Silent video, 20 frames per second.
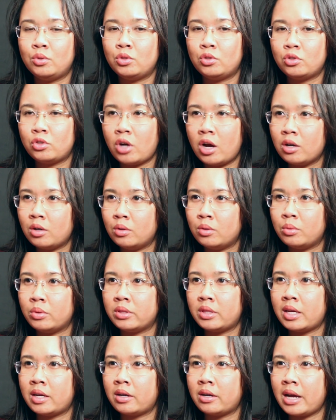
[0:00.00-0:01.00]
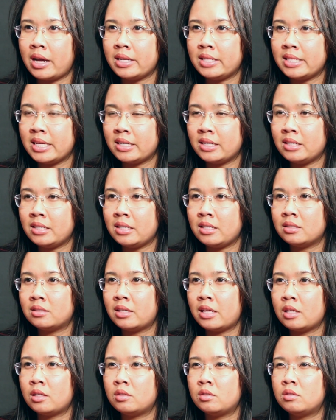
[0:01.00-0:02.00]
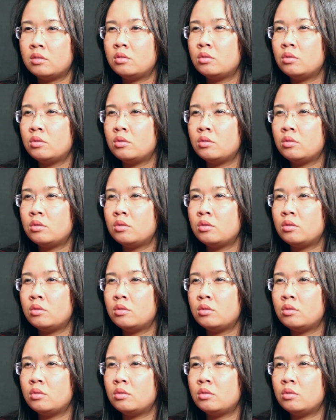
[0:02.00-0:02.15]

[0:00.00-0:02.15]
struggle with their identity is like,